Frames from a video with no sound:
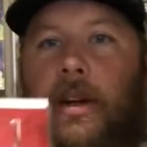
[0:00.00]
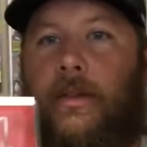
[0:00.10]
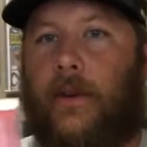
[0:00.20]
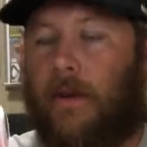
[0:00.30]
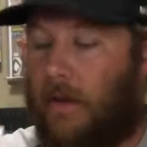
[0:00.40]

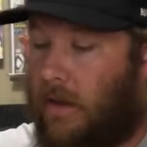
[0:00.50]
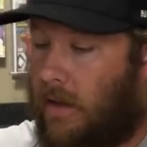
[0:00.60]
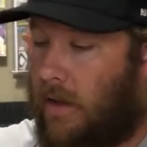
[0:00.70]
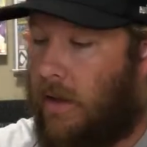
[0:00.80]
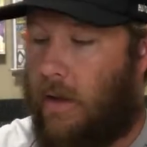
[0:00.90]
cover.
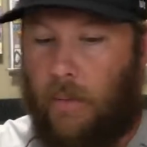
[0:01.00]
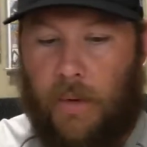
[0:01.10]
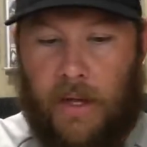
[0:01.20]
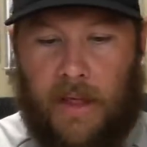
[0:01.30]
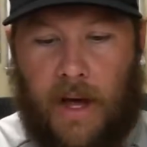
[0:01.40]

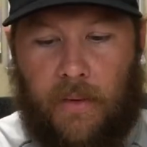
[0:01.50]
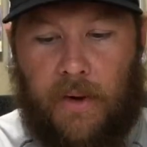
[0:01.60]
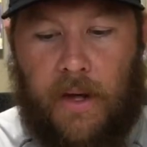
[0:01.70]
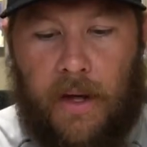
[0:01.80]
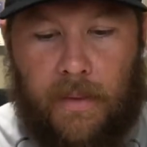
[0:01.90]
Pick that
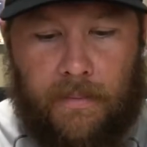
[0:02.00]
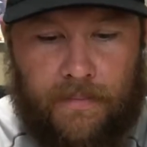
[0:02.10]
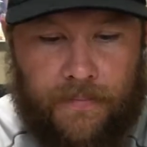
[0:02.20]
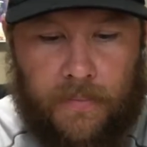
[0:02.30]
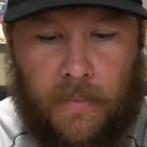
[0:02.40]
one up.
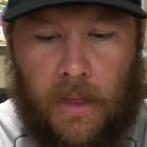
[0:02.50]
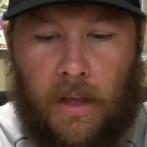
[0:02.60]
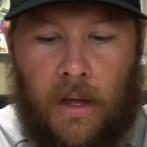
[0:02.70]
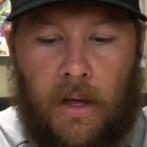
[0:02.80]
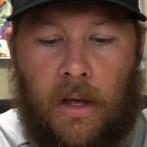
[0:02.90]

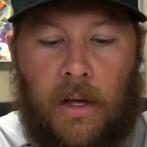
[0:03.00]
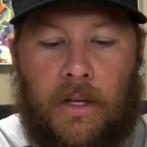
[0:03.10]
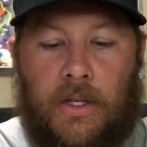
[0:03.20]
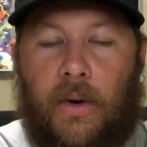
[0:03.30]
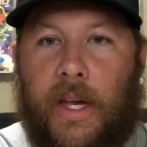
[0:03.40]

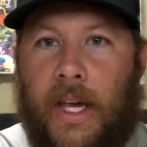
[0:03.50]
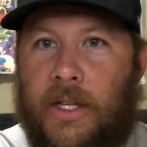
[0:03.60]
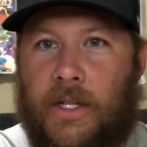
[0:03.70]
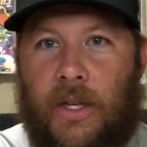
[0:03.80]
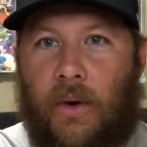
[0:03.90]
So
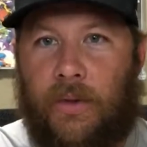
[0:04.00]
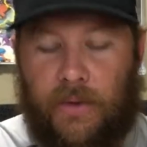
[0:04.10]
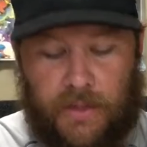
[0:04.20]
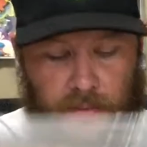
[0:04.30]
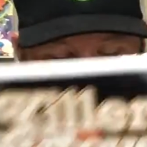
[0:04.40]
again, just going
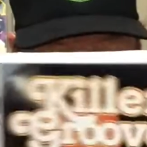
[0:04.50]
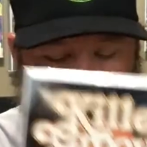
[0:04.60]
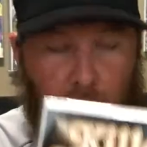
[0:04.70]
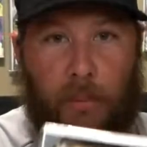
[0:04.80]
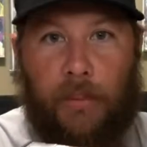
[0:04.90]
through some
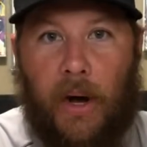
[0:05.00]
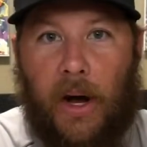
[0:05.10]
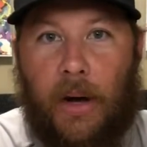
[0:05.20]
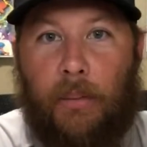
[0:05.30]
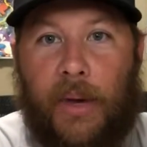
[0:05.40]
random
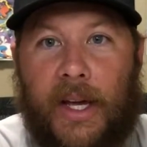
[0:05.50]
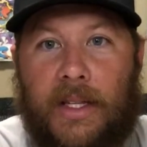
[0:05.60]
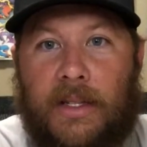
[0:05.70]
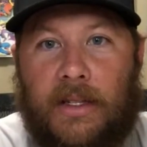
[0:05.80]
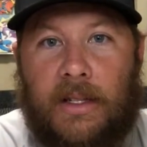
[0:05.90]

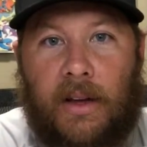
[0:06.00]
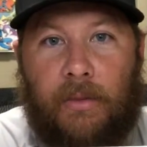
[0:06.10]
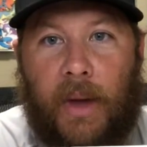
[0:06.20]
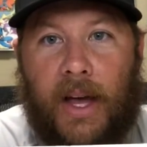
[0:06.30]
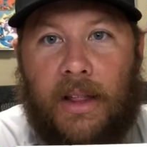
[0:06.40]
bins and
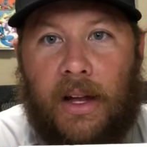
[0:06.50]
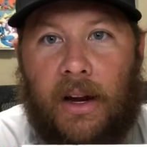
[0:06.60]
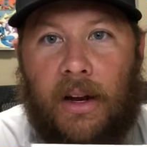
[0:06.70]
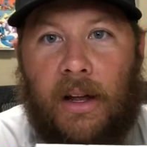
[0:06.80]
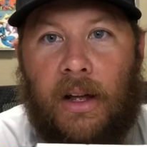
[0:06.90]
stuff back
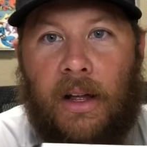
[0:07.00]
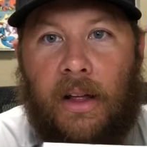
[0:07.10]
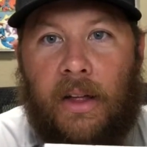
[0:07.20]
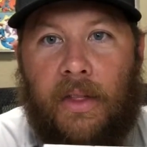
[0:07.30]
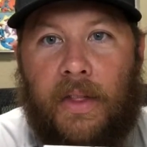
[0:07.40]
there.
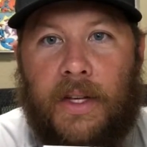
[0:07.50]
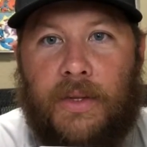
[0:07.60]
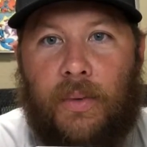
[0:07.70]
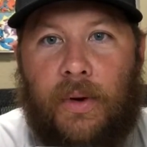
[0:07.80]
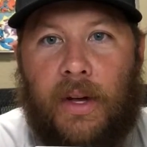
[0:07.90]

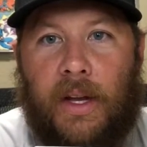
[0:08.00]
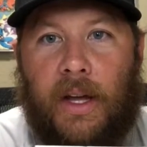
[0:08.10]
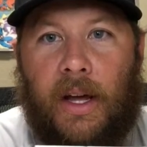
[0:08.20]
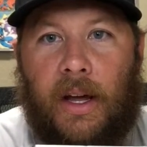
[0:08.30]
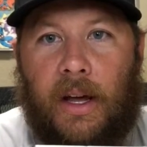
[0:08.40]
This one,
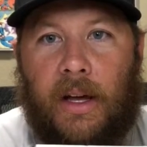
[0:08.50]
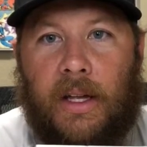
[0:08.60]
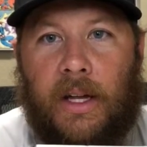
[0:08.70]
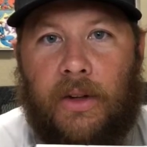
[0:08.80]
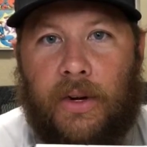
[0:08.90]

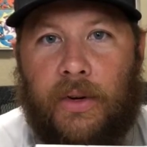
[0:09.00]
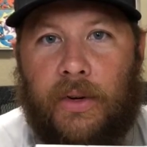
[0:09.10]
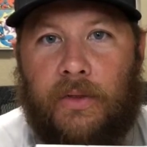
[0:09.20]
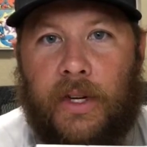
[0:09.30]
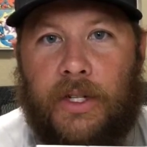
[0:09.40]
Killer
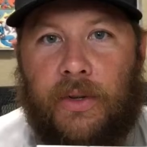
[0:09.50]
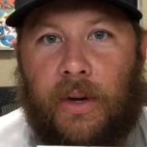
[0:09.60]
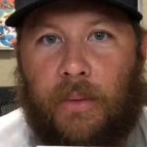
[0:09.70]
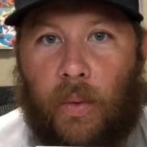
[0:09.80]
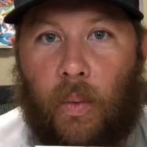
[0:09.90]
Groove, issue
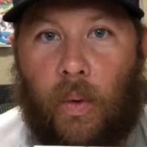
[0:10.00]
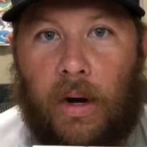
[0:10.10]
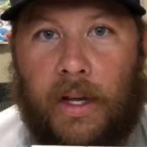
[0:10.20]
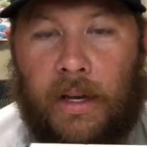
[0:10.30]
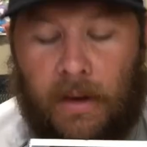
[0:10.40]
number
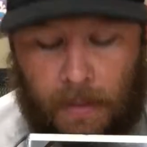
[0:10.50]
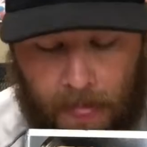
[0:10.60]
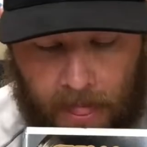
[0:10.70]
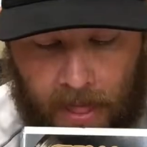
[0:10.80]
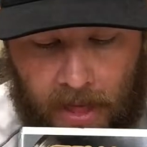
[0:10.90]
1.
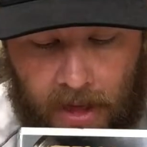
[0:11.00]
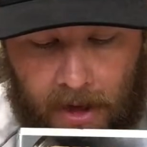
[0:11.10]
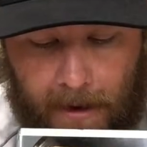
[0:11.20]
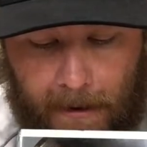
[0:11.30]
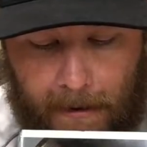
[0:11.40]

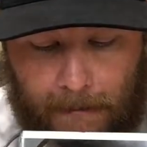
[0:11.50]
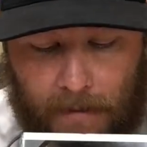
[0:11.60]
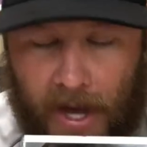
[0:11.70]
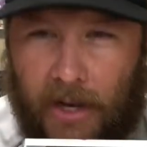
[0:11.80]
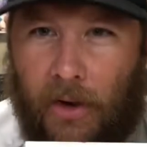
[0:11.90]

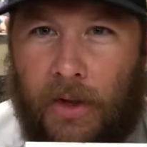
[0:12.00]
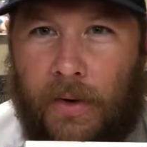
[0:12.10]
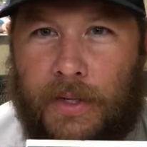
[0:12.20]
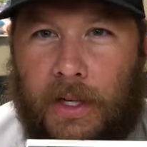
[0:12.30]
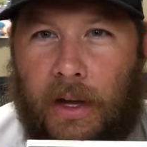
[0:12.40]
I know
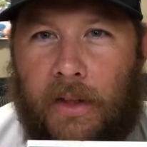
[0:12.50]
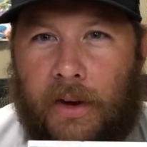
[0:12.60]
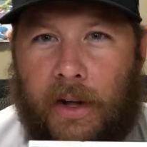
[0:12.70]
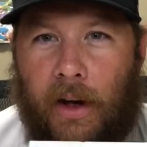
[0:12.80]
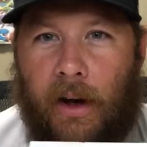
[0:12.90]
there was
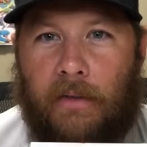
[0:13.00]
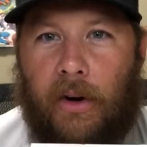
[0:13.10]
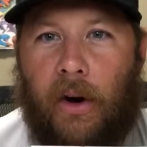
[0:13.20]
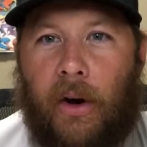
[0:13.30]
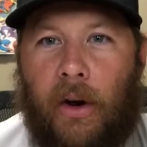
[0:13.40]
another
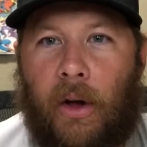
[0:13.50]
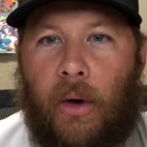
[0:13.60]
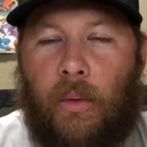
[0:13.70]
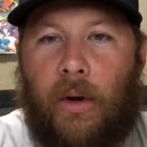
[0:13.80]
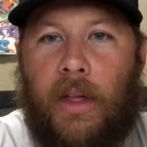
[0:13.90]
cover
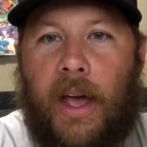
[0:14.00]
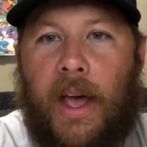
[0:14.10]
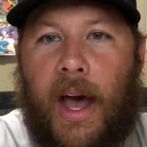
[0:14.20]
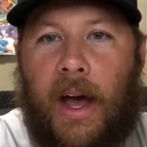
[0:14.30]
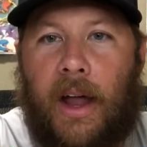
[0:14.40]
where
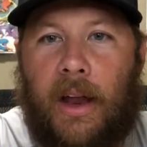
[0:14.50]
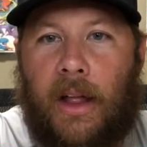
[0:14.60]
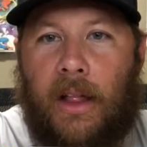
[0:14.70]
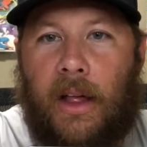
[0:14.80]
they had